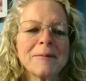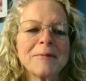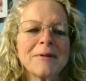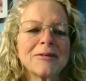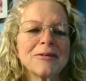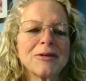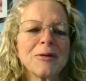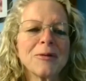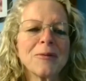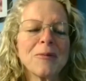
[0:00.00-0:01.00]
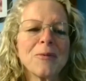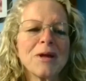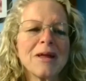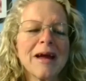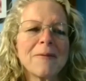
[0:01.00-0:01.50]
Because,
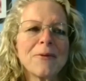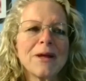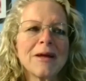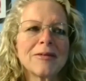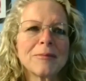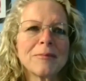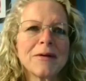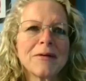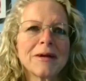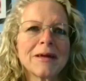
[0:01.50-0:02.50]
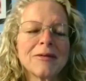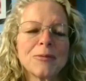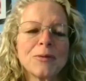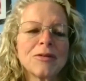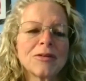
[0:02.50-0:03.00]
we as
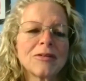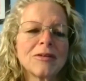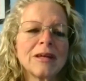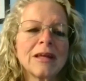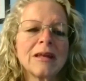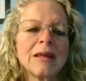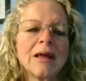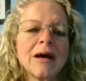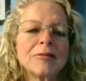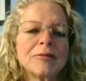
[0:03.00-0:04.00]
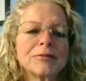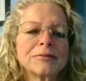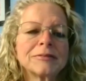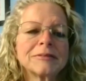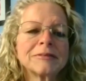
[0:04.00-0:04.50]
Americans, we just need love
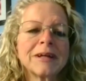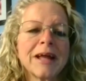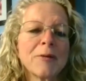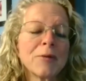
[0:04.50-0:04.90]
right now.